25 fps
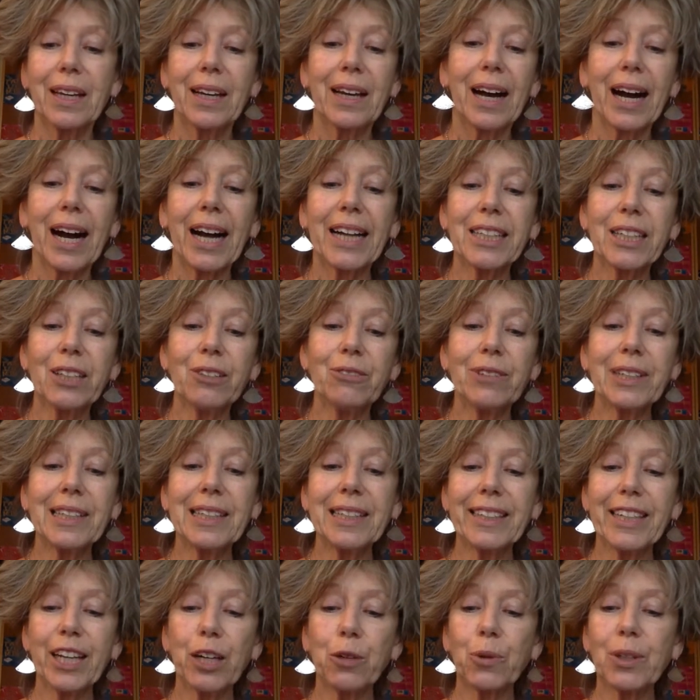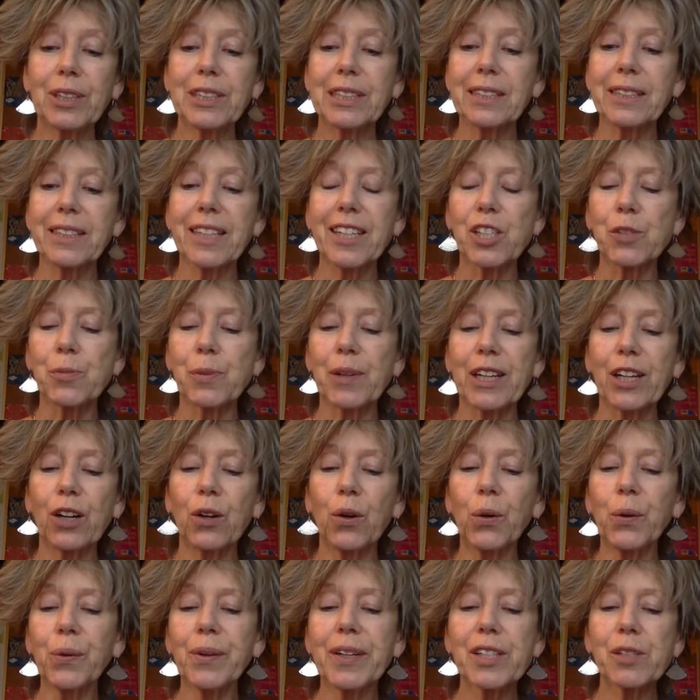I don't really know what it is, but it
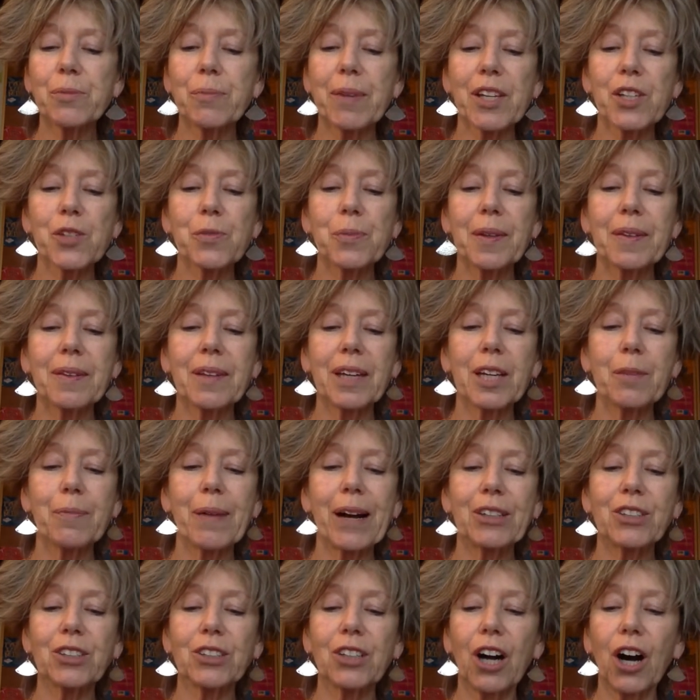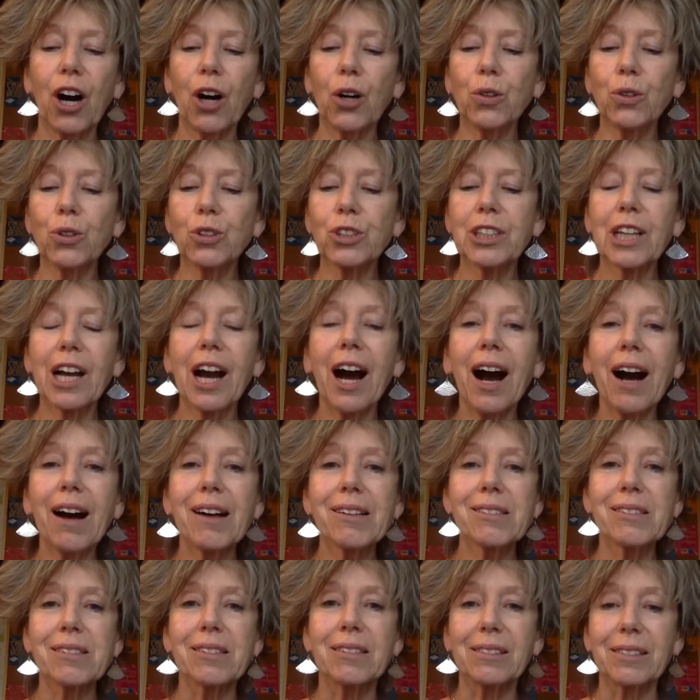always makes me think about an old
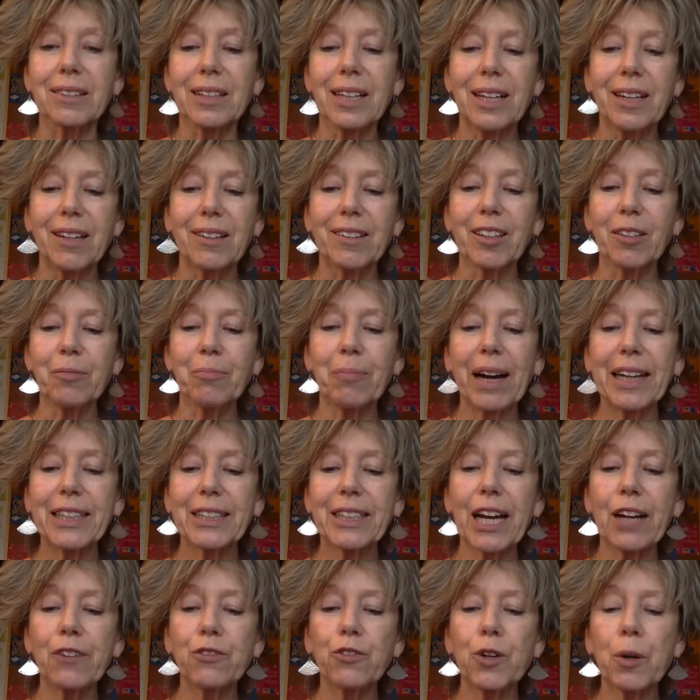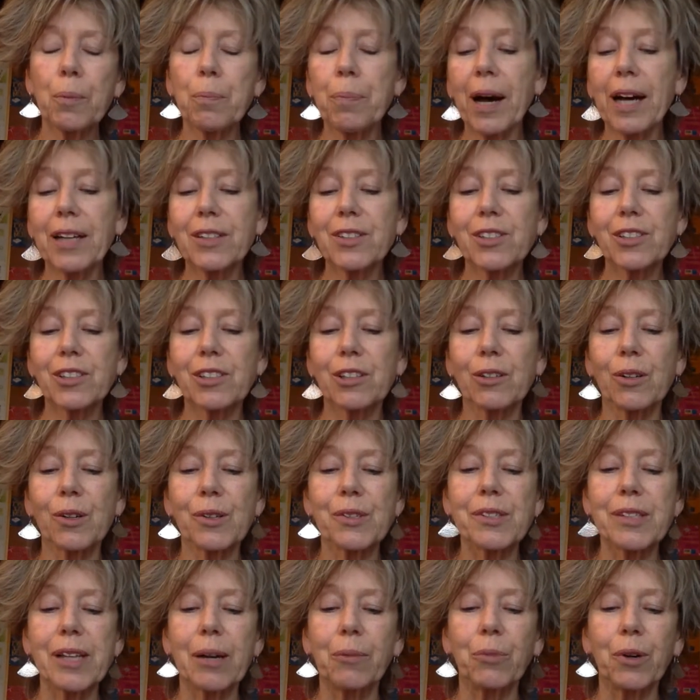castle that might have Rapunzel or
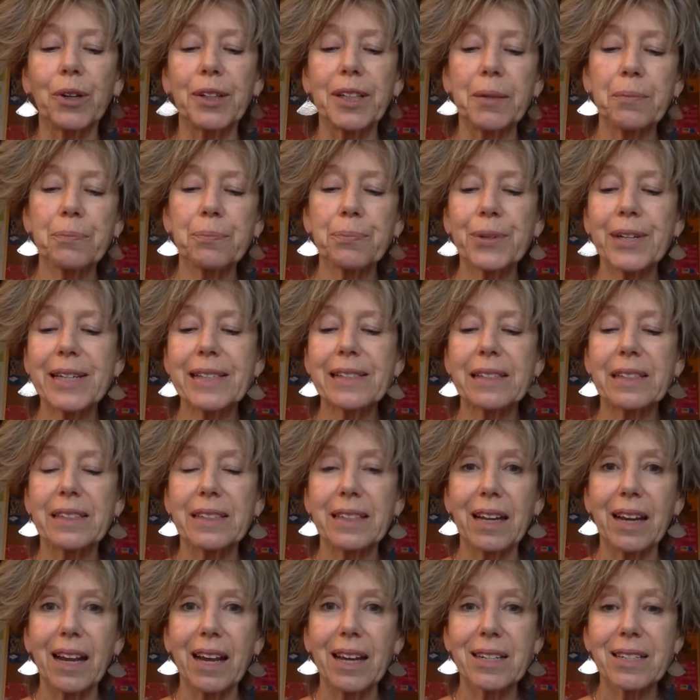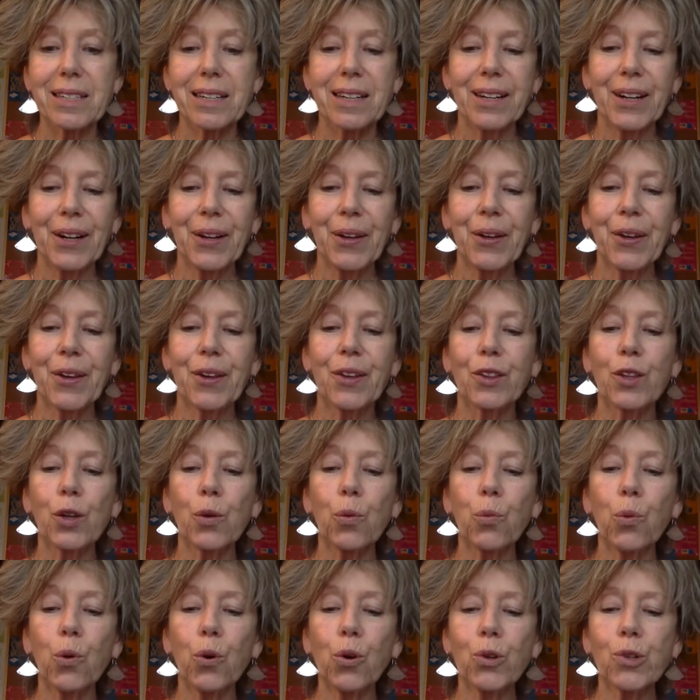someone imprisoned in it. The
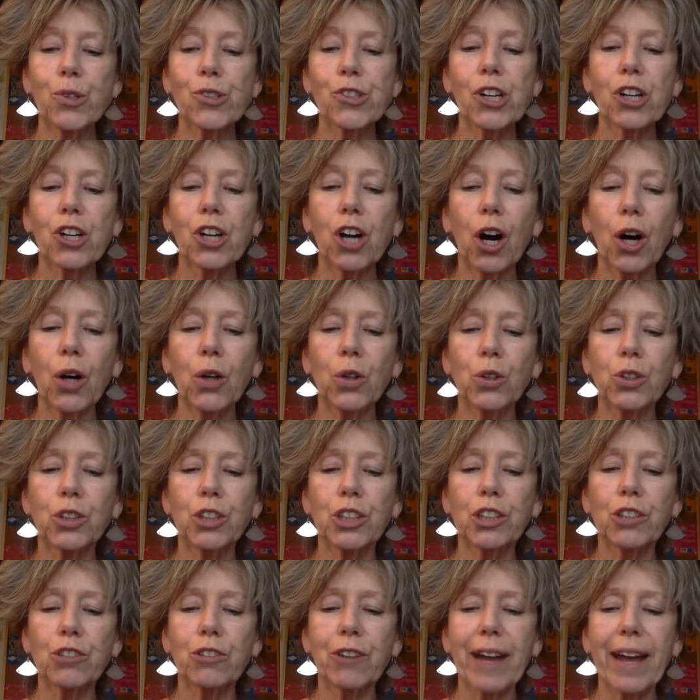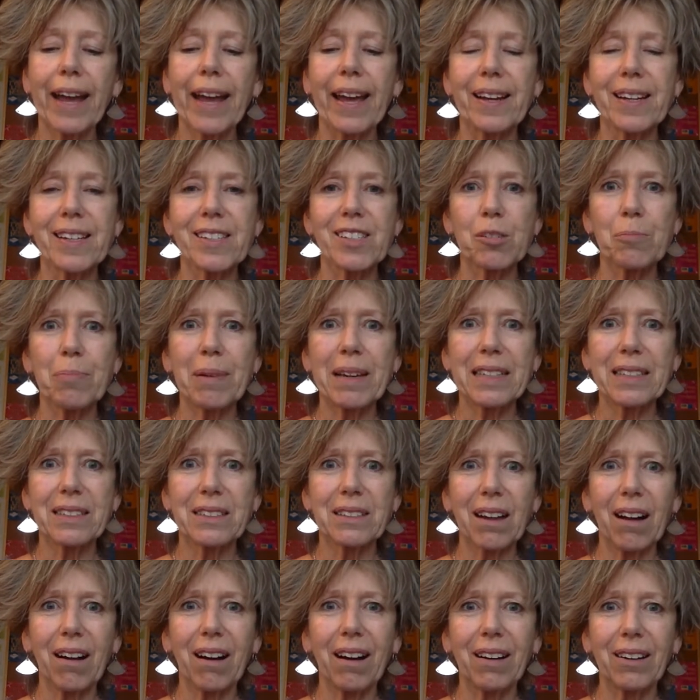walls are cold and grey and it's a bit
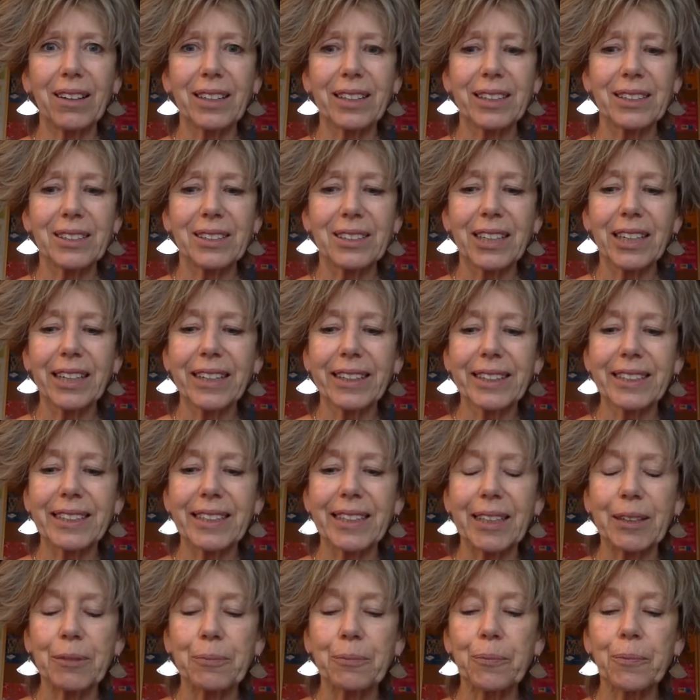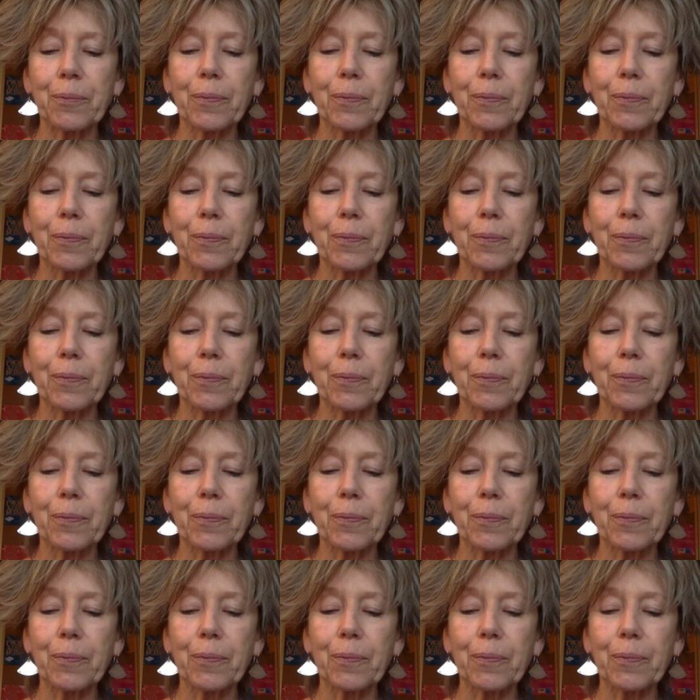dark and dirty.